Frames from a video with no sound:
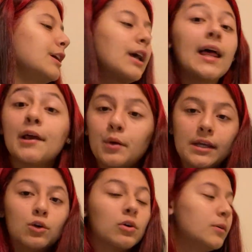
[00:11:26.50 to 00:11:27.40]
Hello,
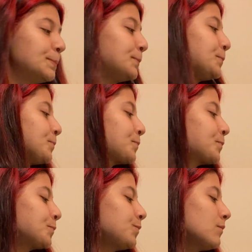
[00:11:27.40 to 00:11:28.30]
eagle.
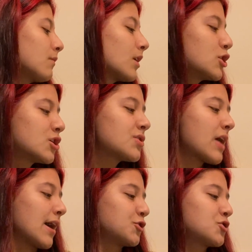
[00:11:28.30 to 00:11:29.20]
Just
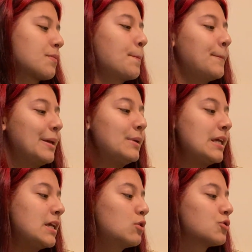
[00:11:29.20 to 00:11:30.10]
hatched. Baby
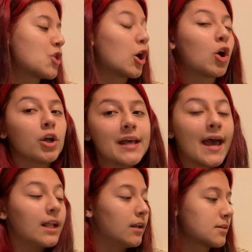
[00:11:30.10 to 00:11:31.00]
eagles are called
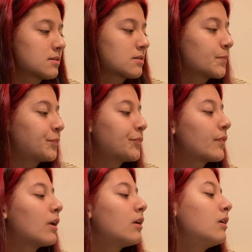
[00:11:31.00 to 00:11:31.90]
egglets.
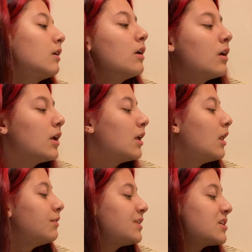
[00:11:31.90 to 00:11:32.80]

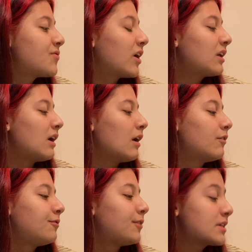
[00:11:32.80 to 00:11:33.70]
These fuzzy
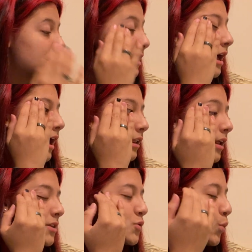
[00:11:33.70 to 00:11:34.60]

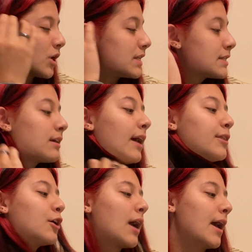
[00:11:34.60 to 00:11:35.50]
egglets were inside
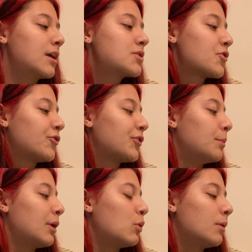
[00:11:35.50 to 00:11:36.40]
their eggs for
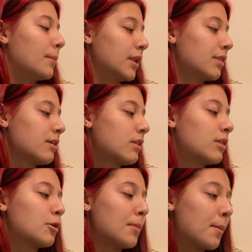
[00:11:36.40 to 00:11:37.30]
about a month.
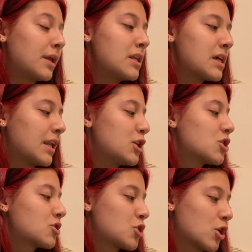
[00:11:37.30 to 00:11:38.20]
Their mommy and daddy
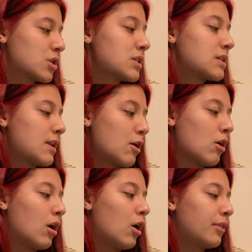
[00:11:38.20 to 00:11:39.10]
took turns sitting
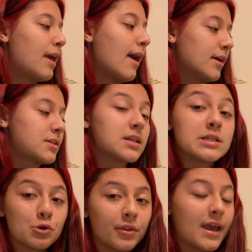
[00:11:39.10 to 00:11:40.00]
on the eggs
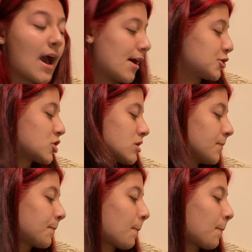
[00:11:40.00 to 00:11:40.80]
until they hatched.